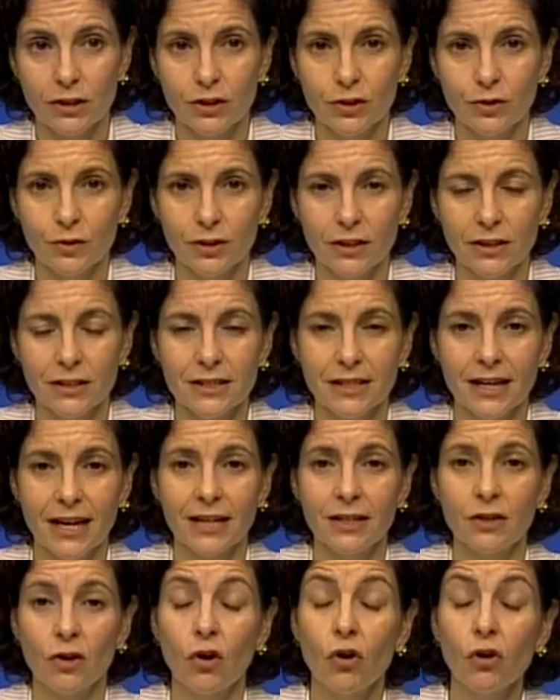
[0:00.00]
students,
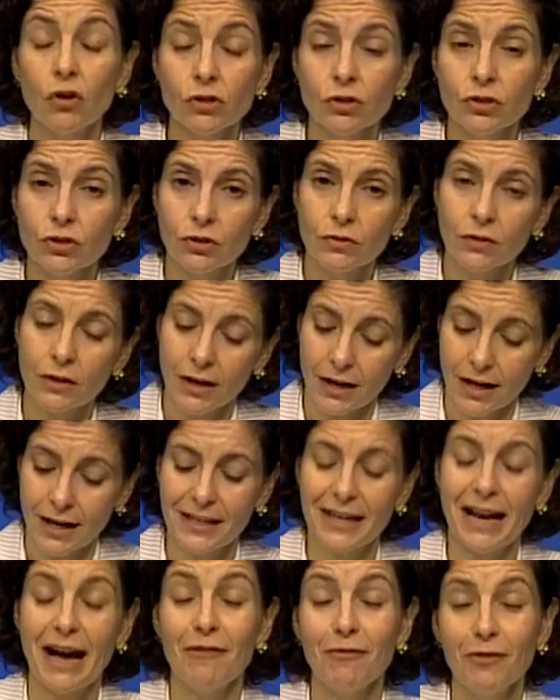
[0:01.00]
and
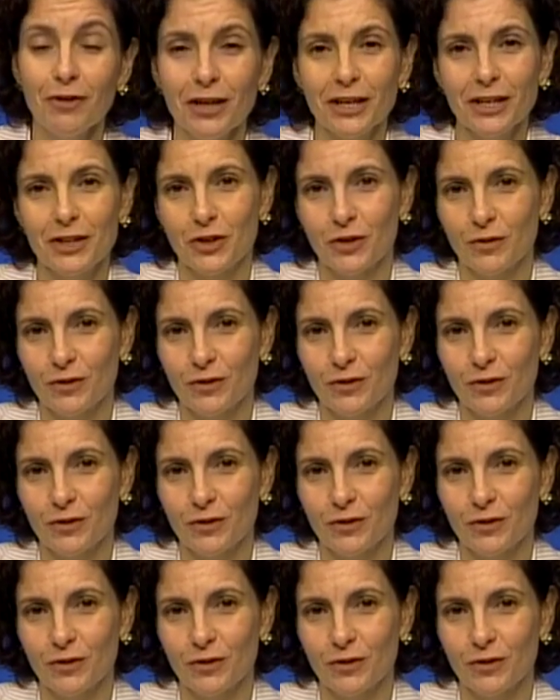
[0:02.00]
an average